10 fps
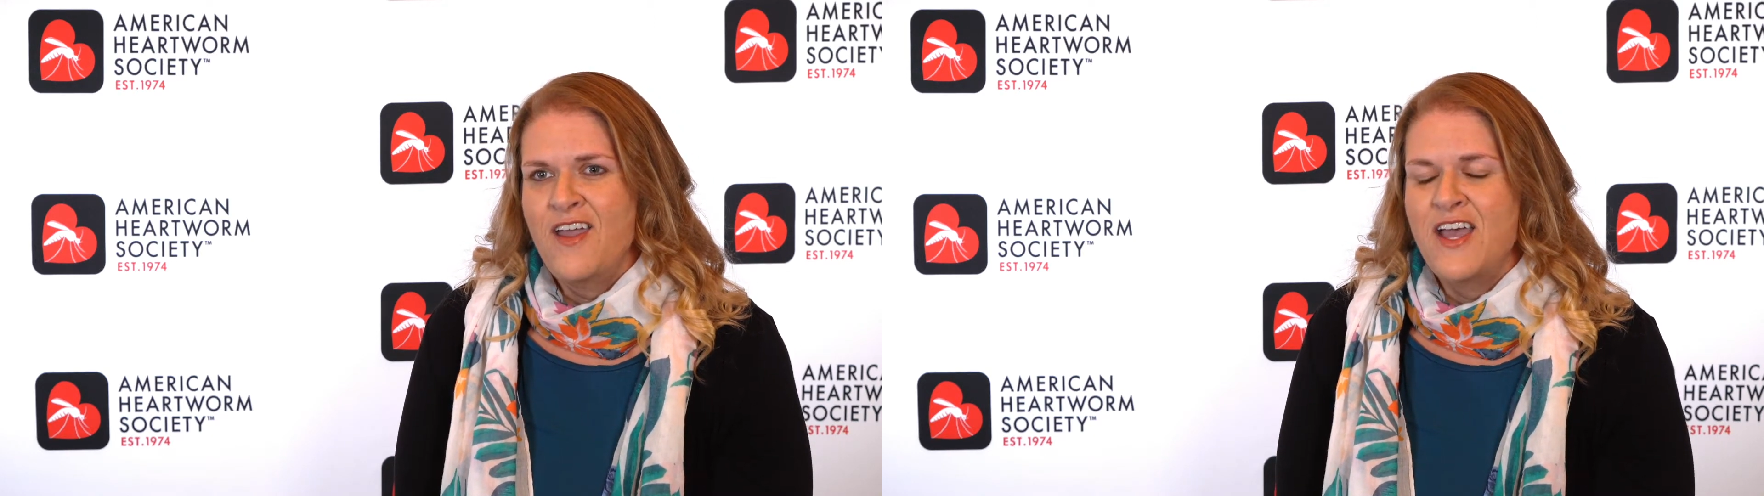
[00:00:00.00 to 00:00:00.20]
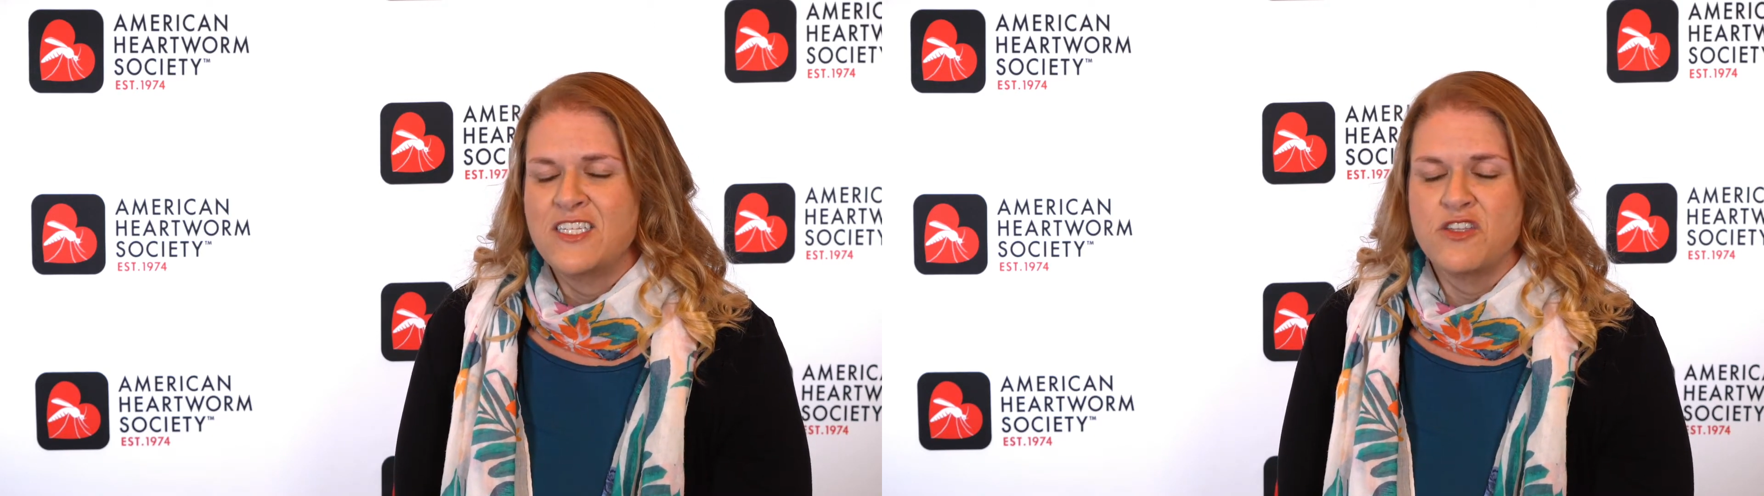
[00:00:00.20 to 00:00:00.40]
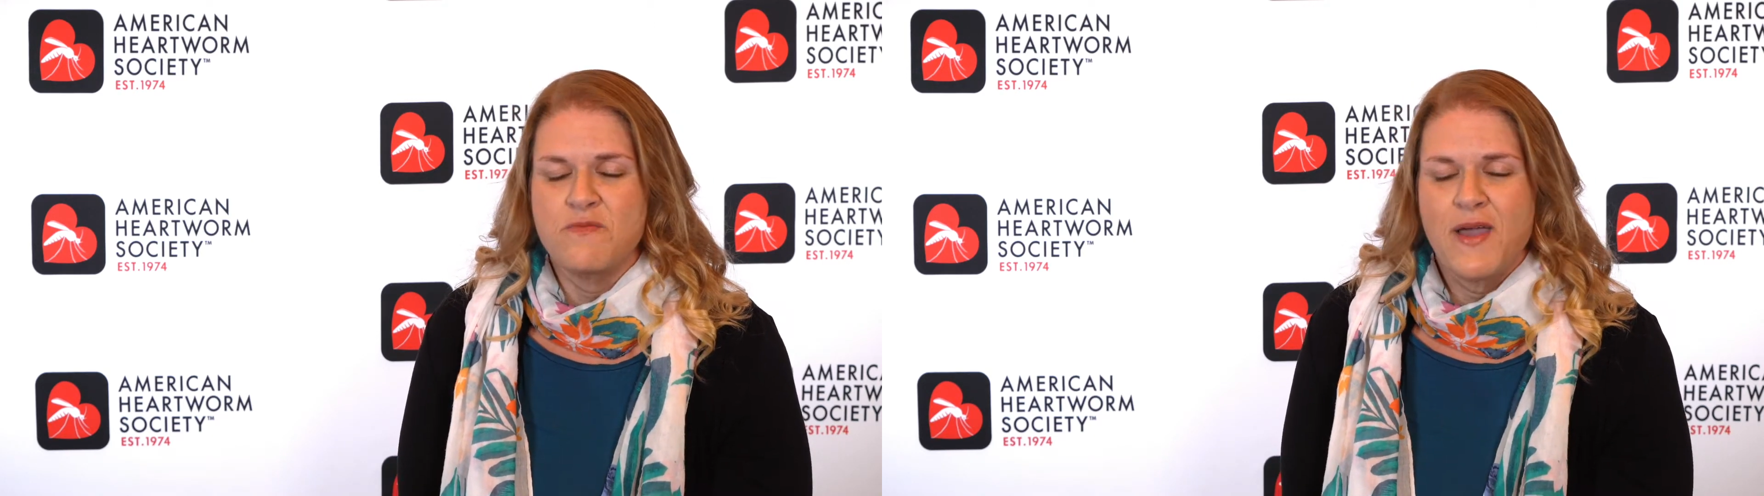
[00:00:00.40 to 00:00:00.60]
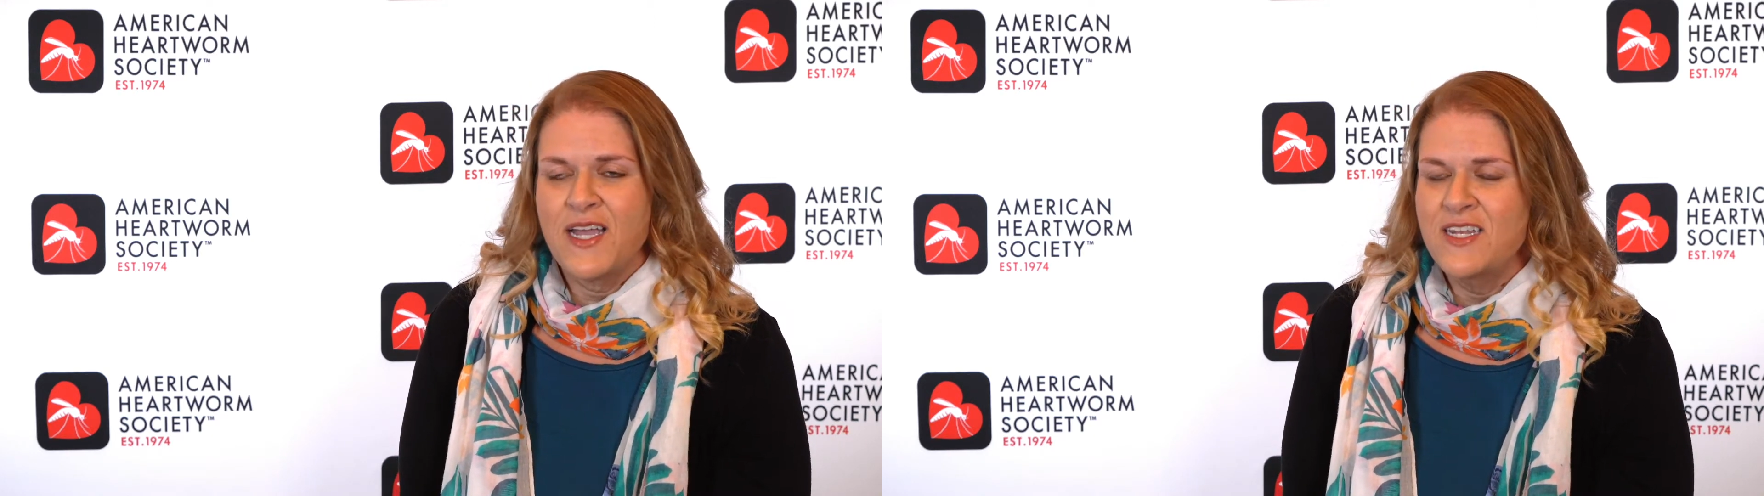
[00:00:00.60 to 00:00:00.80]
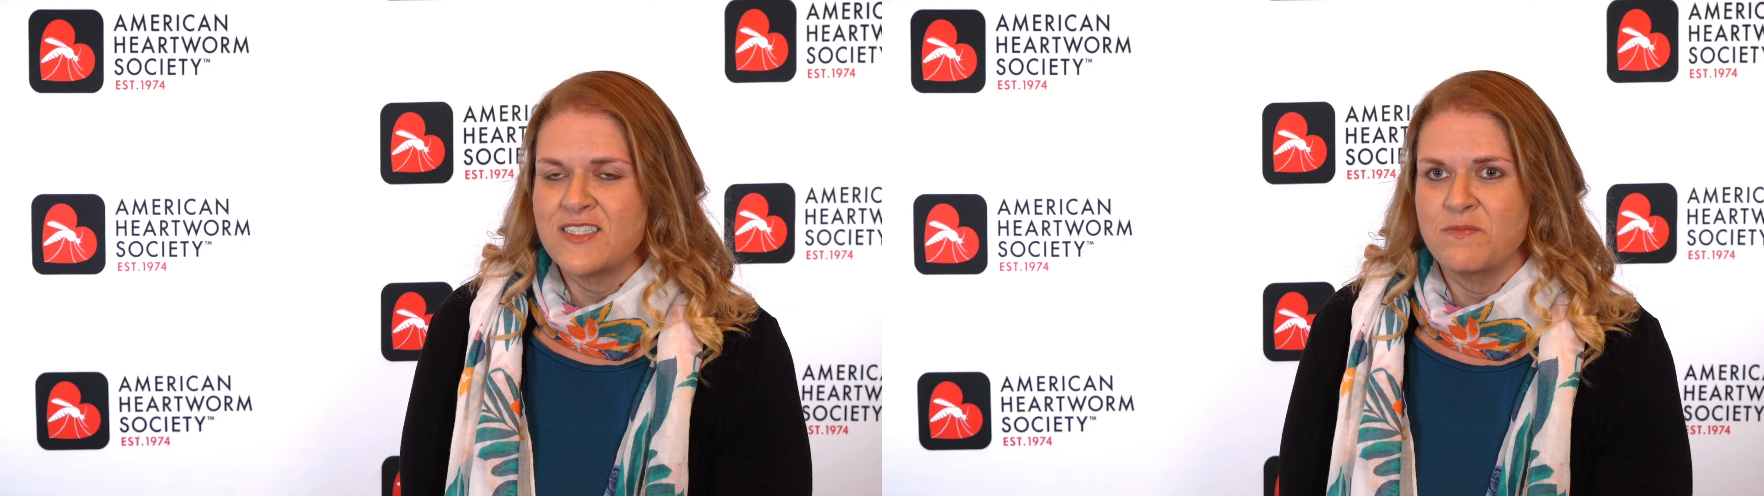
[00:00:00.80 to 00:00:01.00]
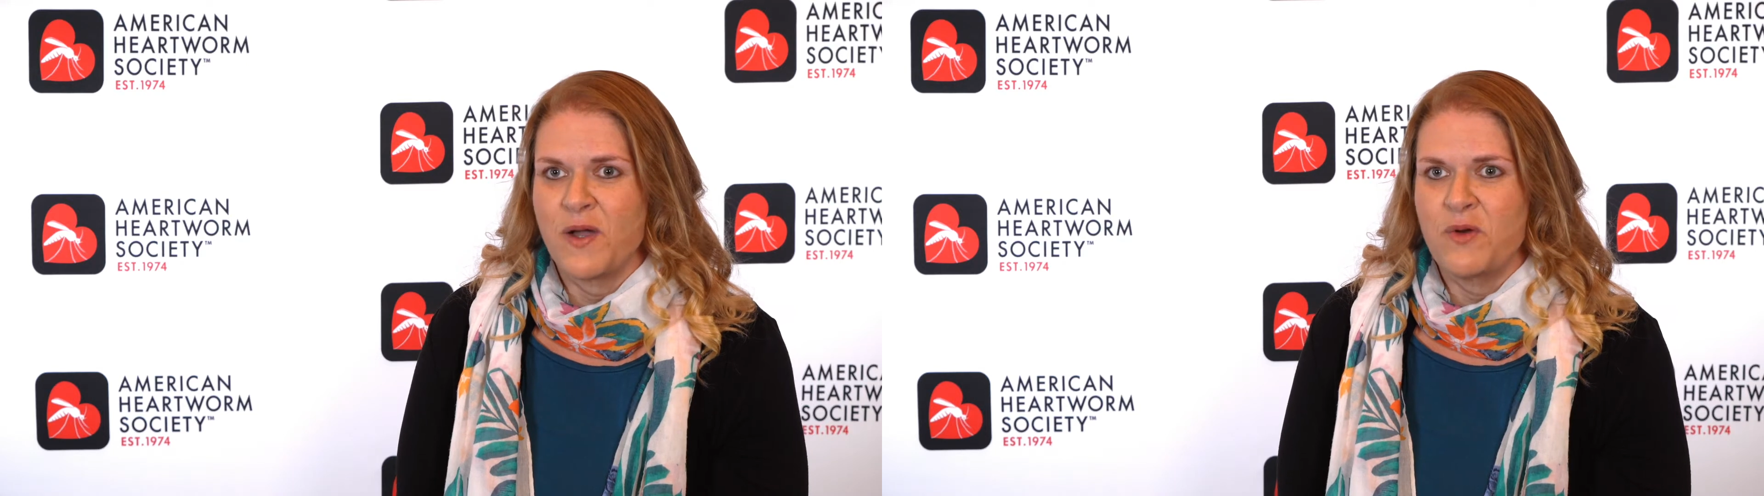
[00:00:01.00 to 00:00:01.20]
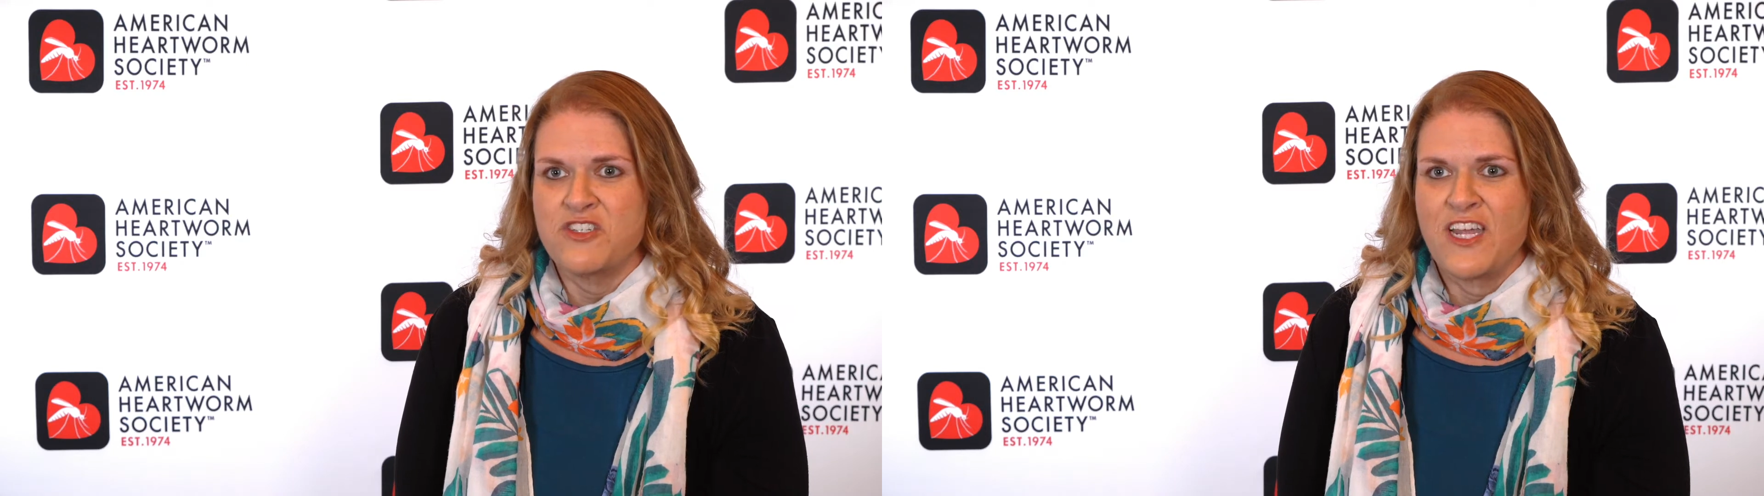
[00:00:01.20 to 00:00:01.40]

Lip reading: And so the mechanism by which